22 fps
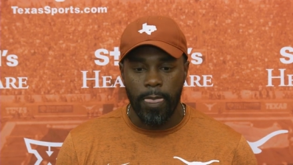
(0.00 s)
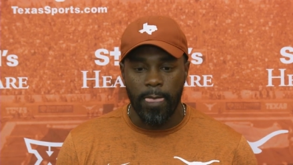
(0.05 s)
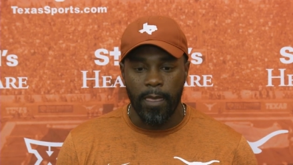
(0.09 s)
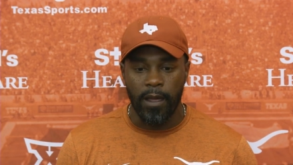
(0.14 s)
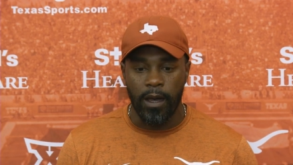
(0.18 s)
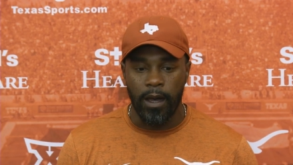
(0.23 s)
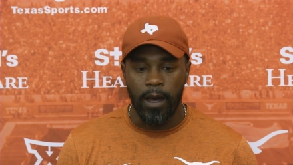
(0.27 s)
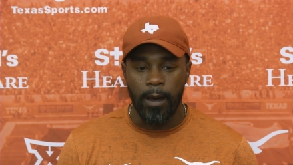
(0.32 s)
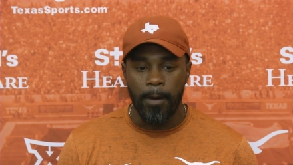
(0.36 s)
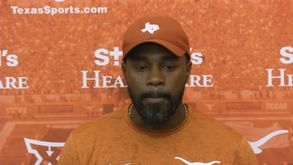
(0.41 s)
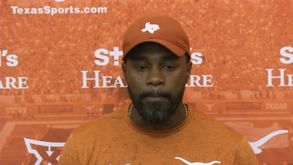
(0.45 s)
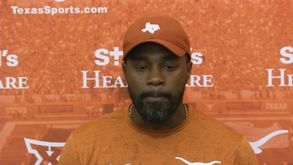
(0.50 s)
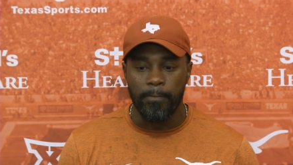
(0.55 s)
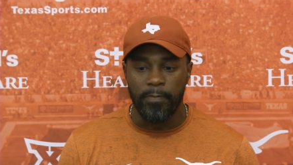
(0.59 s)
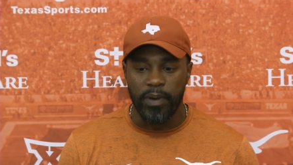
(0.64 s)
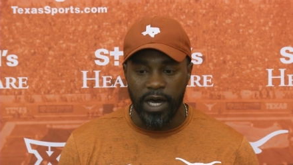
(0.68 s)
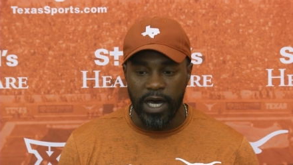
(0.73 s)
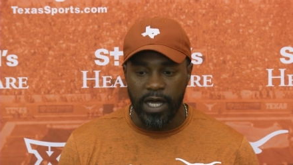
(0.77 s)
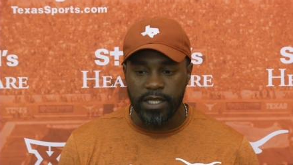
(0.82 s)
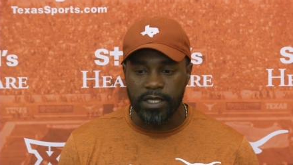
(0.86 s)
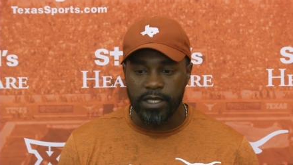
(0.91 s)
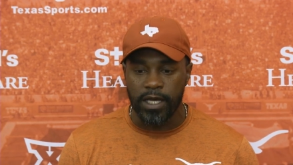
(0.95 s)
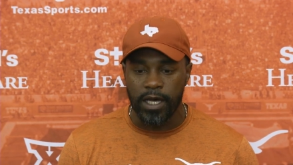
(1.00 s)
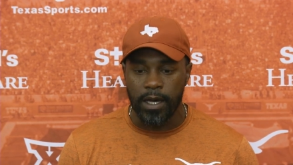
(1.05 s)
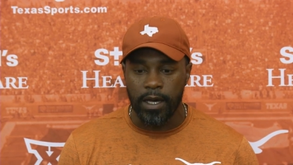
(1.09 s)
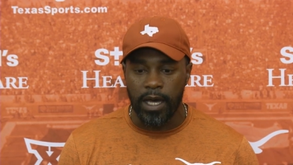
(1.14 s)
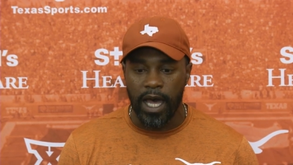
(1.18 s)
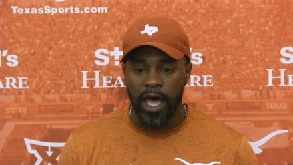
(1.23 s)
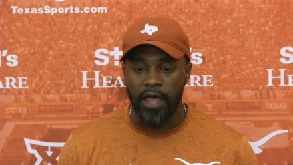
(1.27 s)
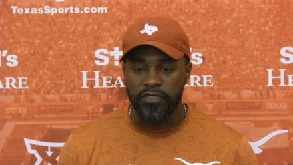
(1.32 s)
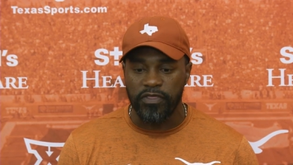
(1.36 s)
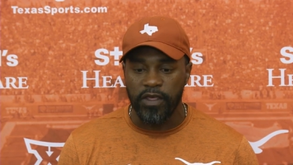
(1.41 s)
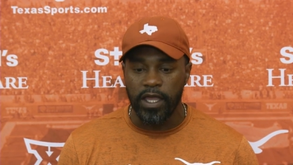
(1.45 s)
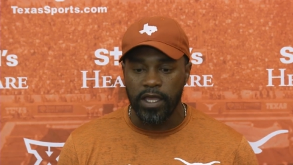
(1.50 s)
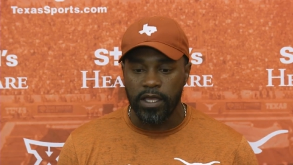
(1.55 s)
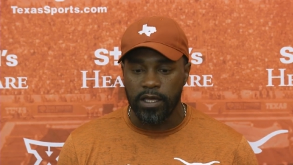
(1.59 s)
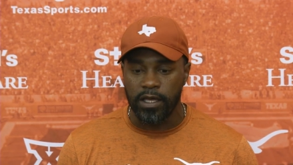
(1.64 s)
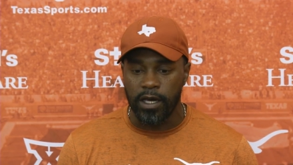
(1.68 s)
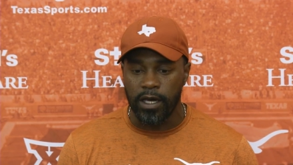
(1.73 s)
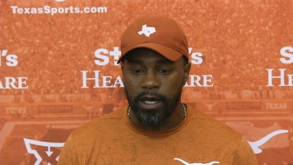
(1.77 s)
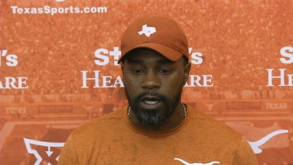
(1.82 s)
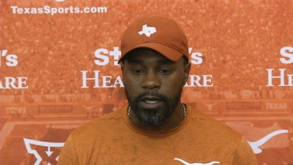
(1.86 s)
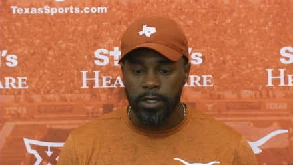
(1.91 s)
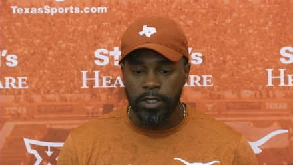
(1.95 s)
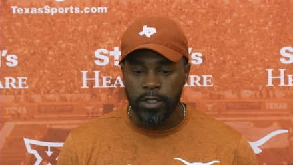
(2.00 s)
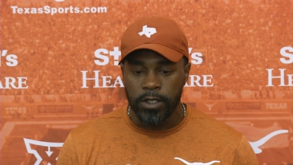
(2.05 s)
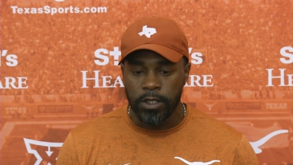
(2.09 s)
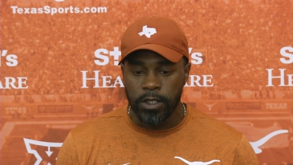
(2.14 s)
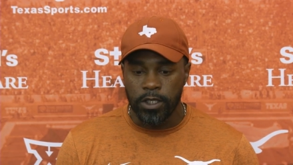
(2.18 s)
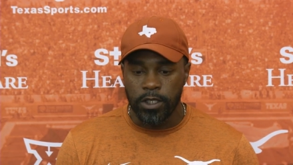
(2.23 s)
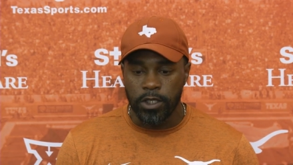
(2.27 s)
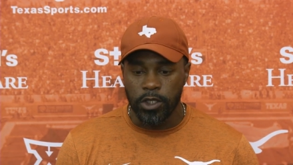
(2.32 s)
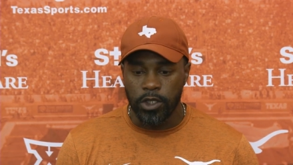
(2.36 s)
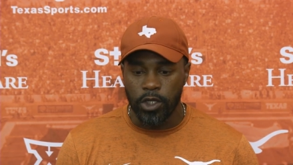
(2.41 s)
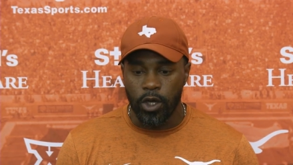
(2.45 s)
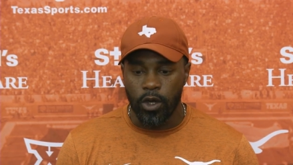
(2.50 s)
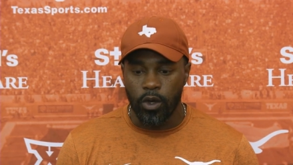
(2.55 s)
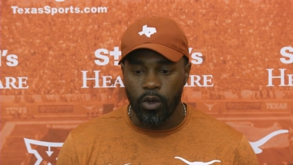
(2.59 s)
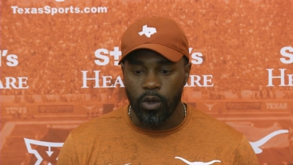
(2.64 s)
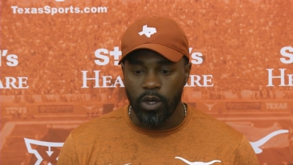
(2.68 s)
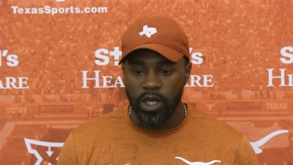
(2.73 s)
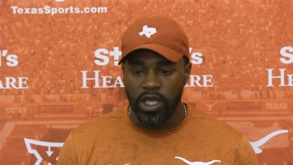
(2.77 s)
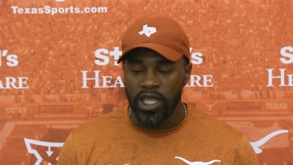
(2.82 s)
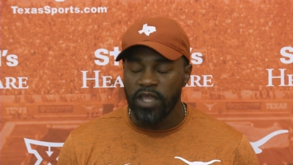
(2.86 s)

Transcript: But I think, you know,